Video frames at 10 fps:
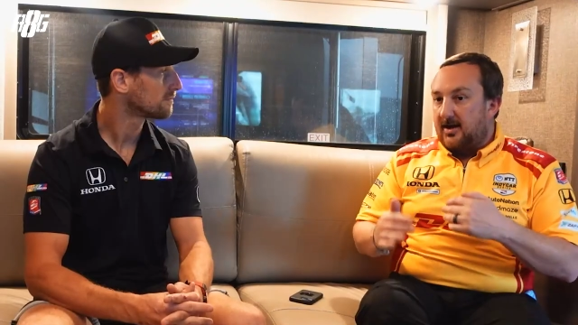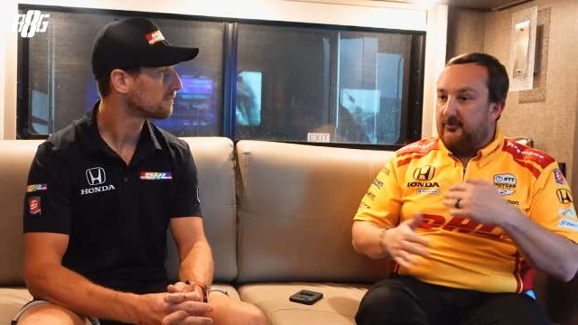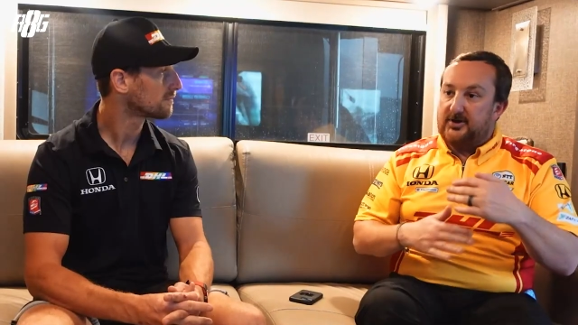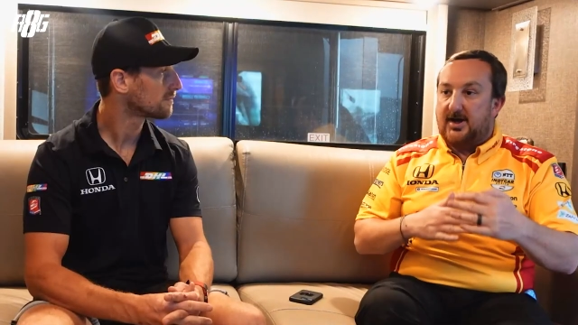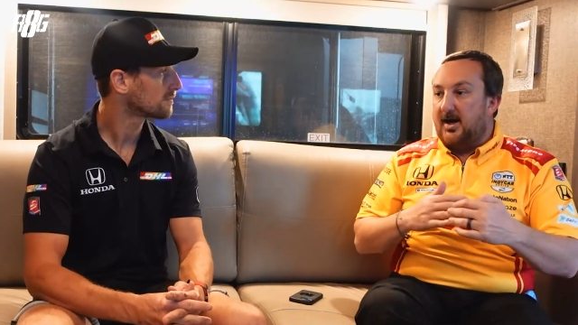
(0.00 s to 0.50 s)

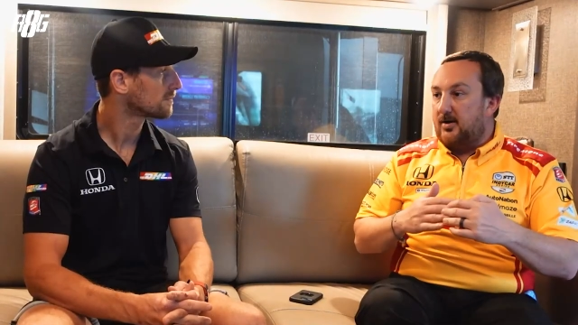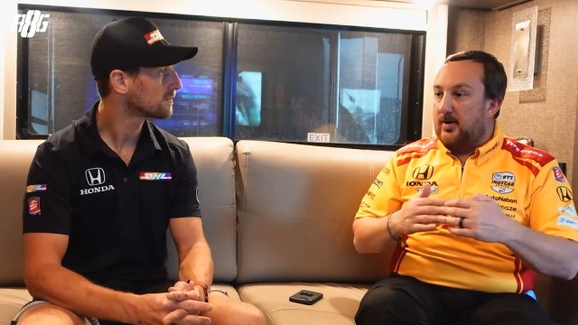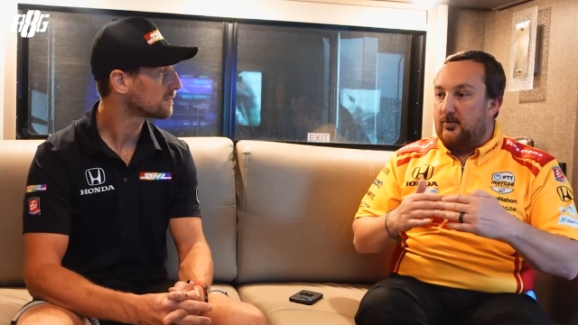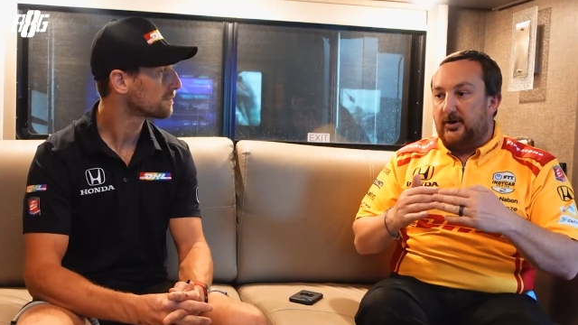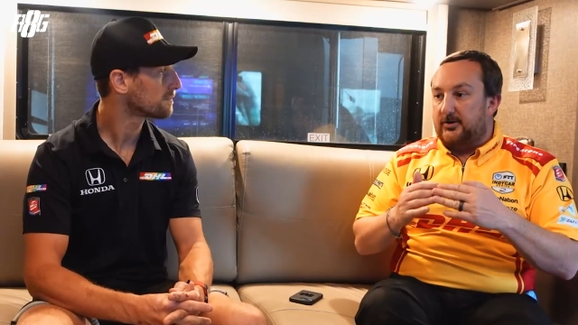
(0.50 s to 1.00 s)
Speaker 1: every day
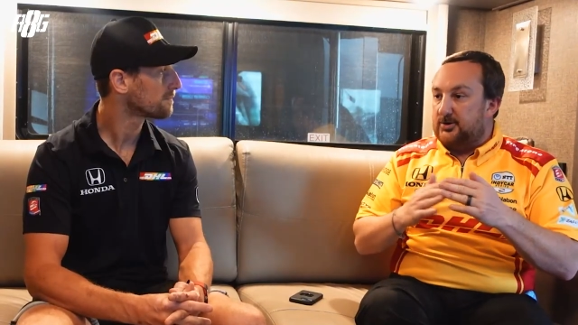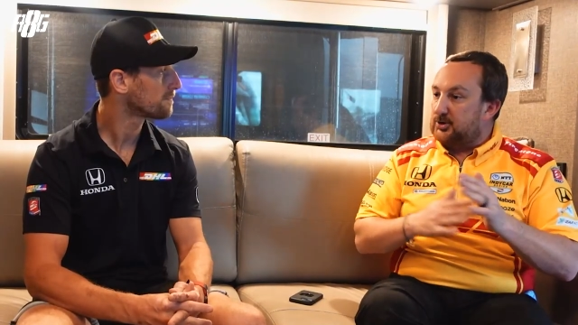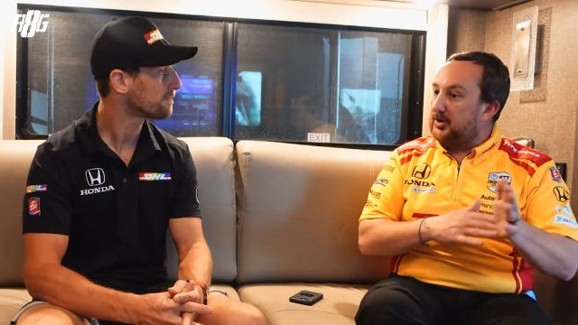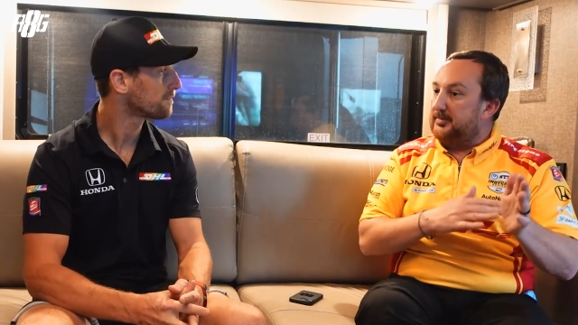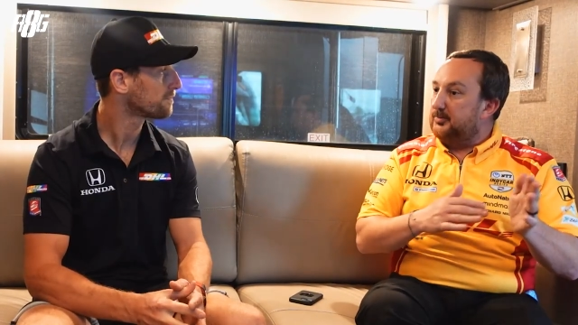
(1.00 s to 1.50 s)
when we're going to
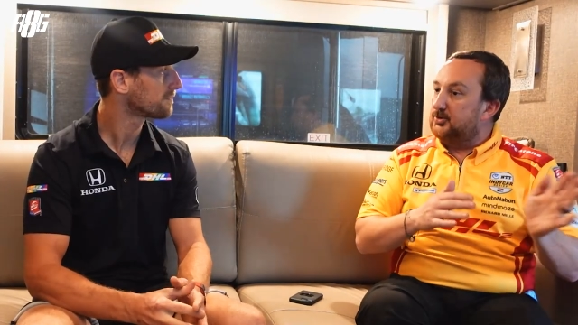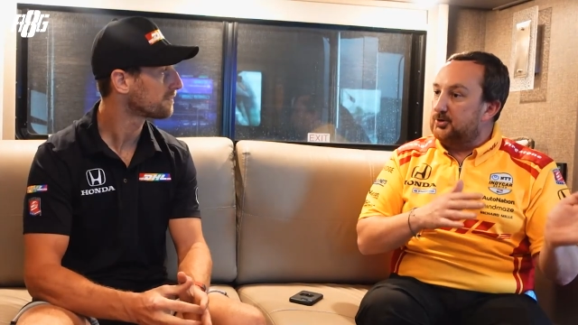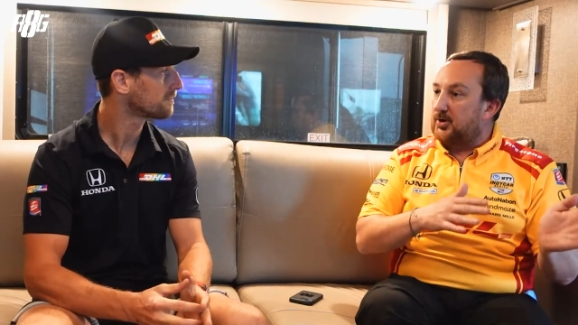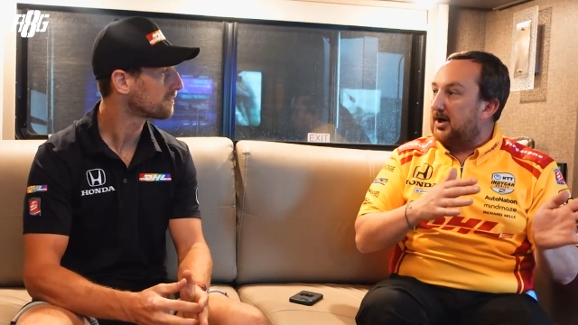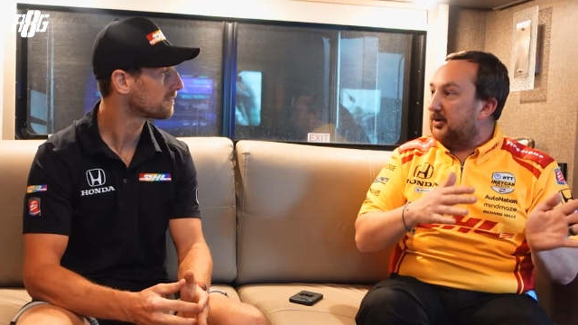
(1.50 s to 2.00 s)
trim to
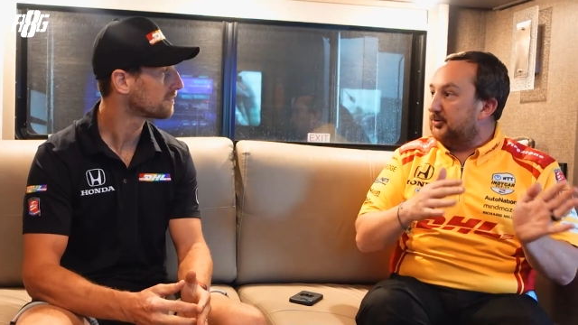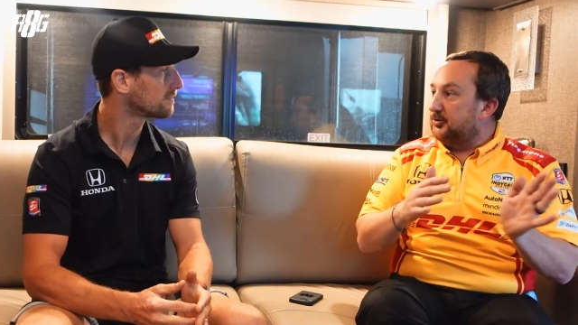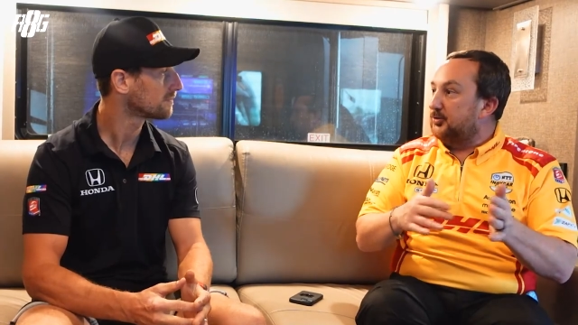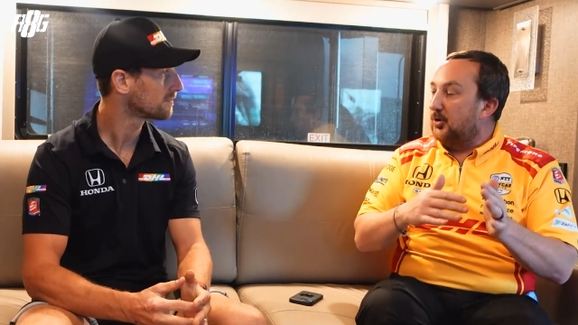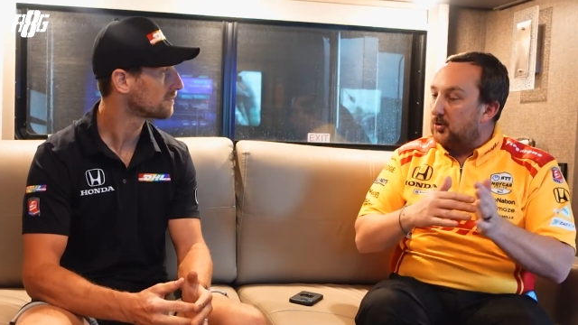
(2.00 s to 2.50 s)
try to
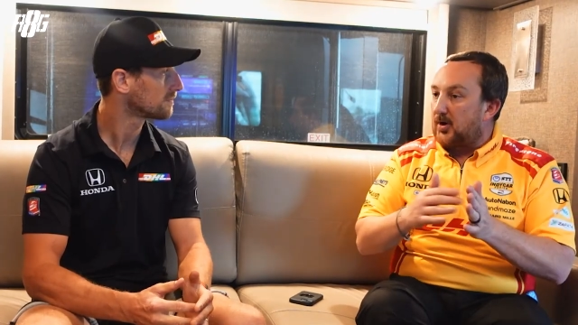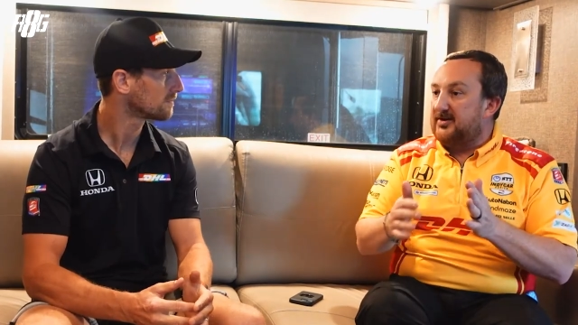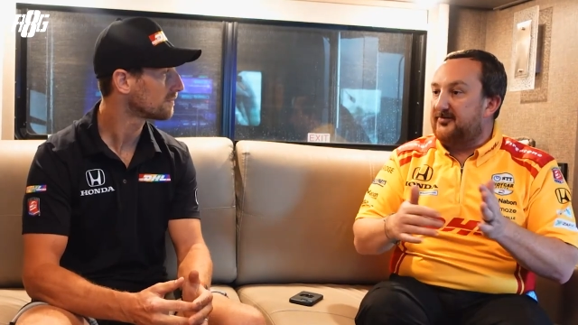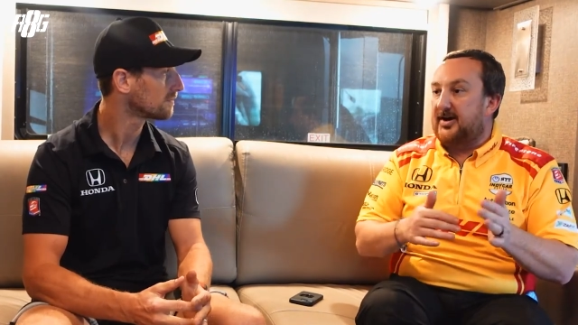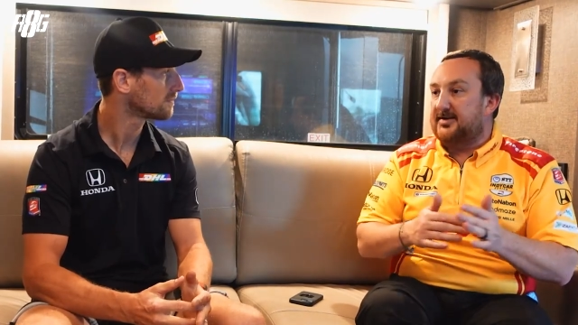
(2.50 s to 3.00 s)
do a
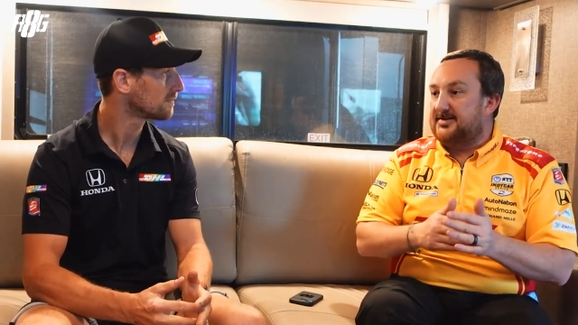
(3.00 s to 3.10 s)
qualifier